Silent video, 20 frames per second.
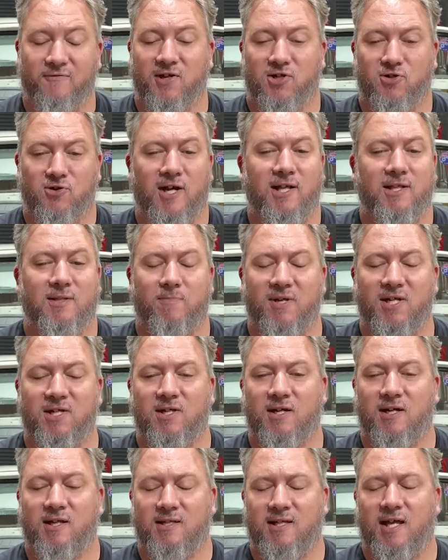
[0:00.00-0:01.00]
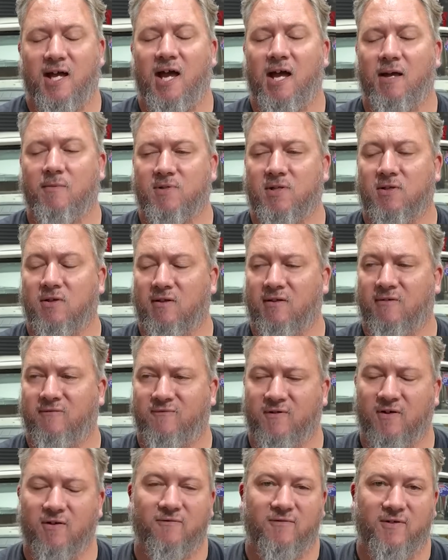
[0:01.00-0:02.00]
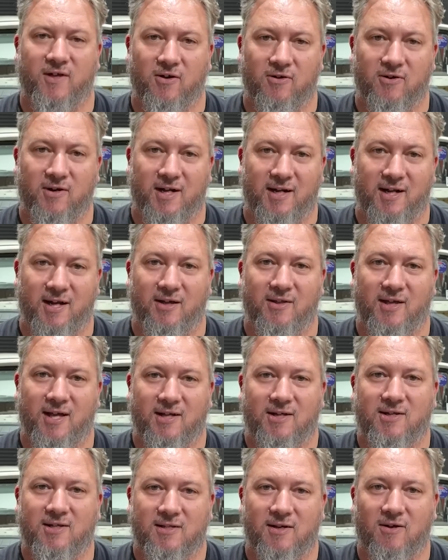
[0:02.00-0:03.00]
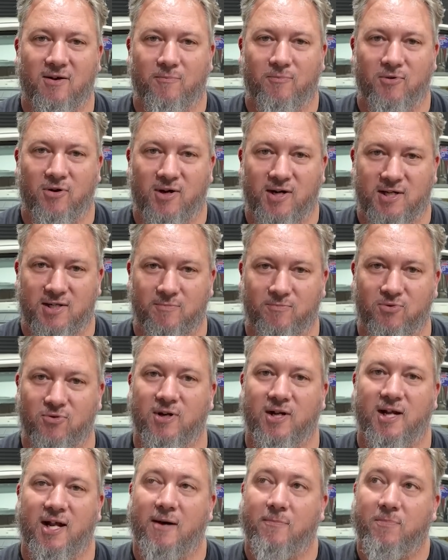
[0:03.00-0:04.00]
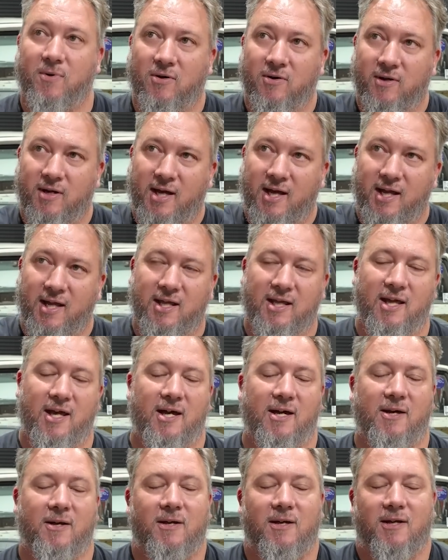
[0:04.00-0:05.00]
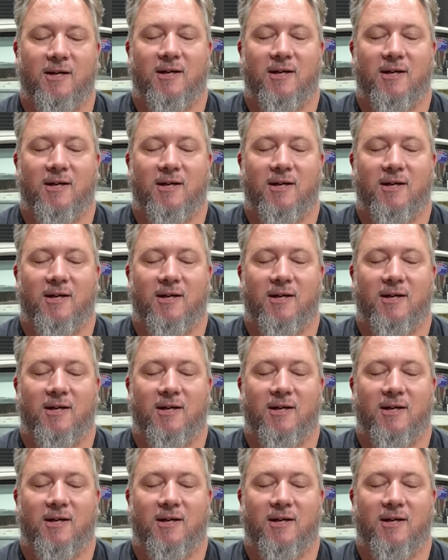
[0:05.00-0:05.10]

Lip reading: The transmission is absolutely filthy. I already know that because I got Brian to put it up on a